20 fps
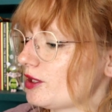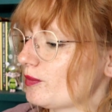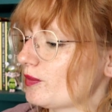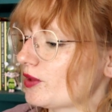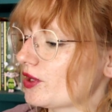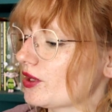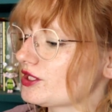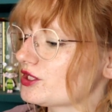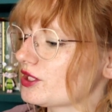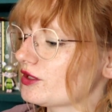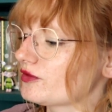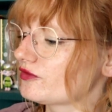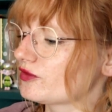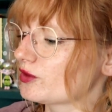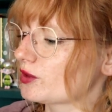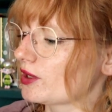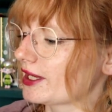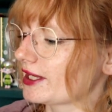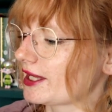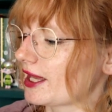But I don't
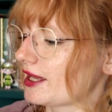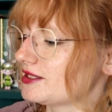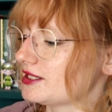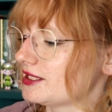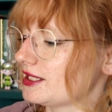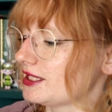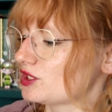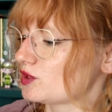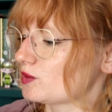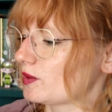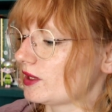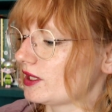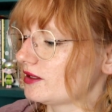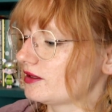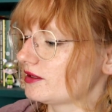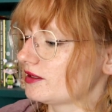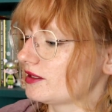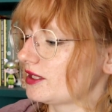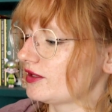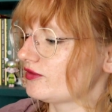feel like getting into it.
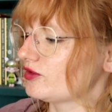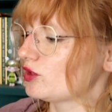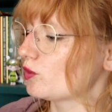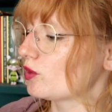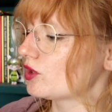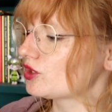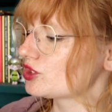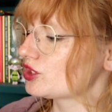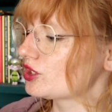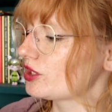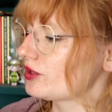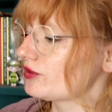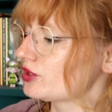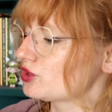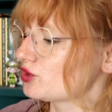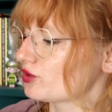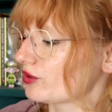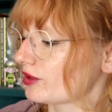If you want to know the